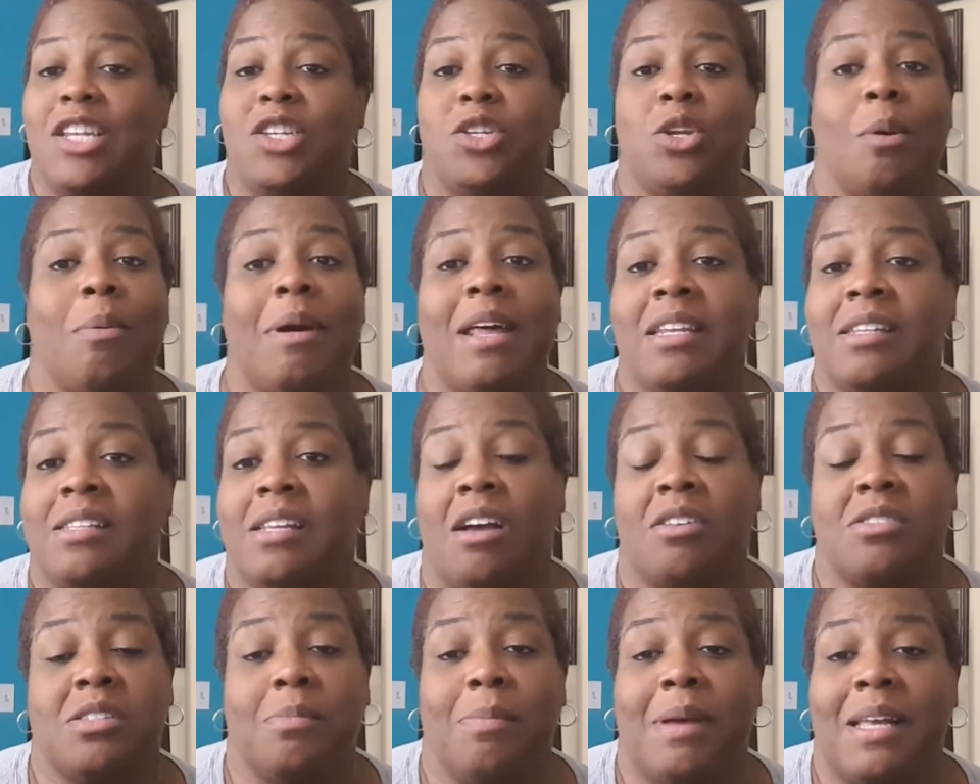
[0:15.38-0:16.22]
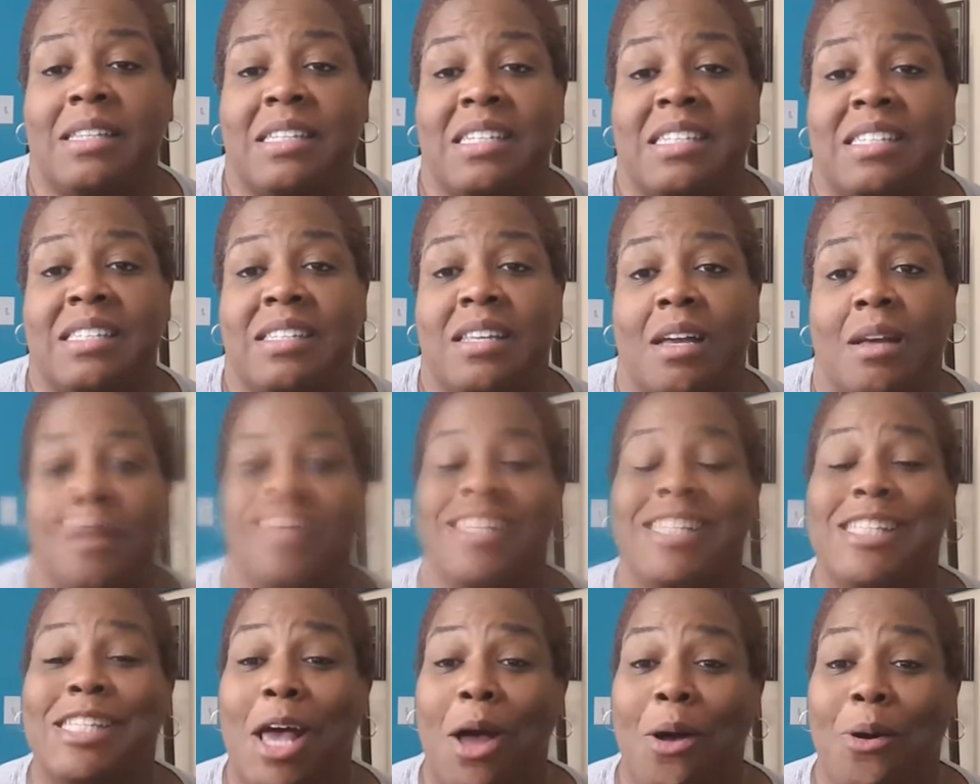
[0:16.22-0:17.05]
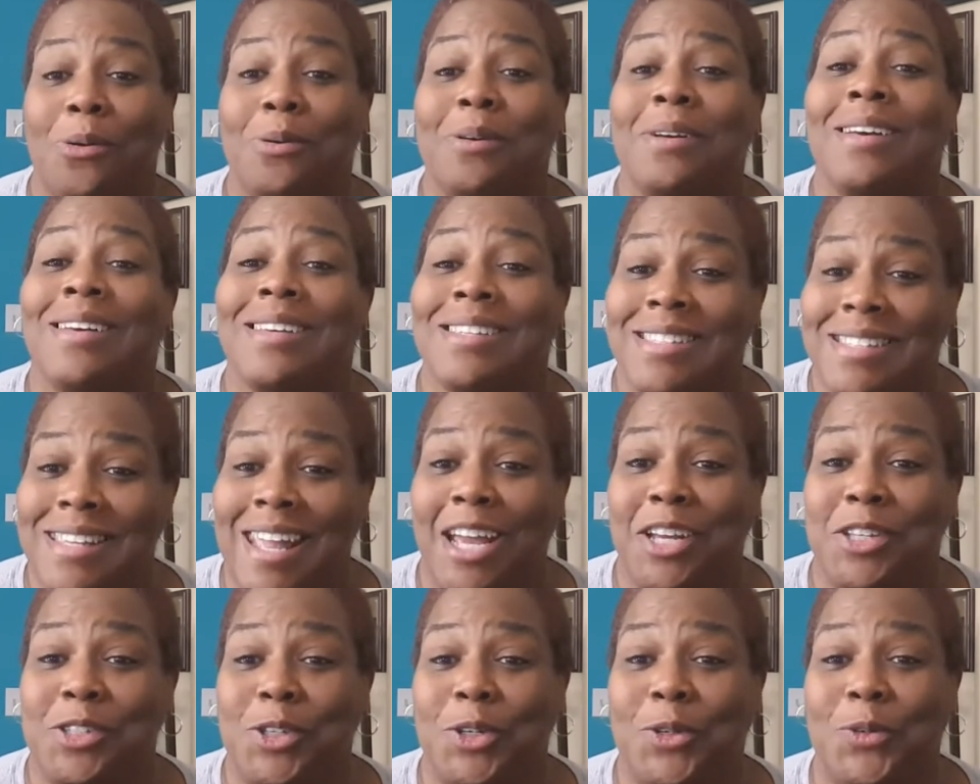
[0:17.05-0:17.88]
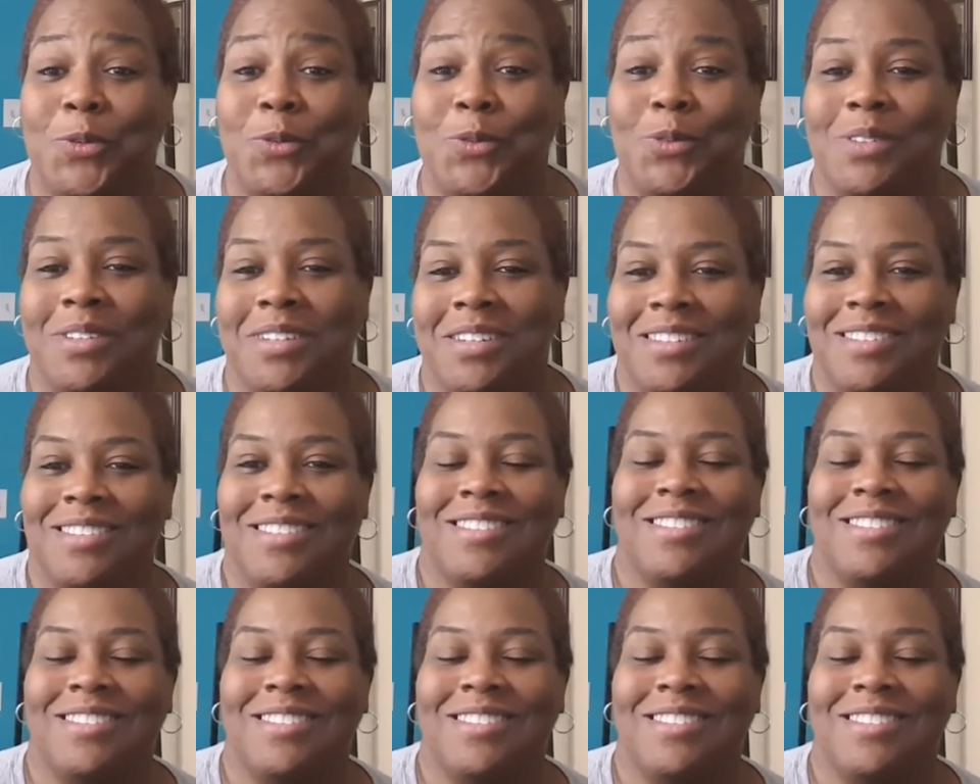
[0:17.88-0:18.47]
Nobody talks about this step, so stay tuned.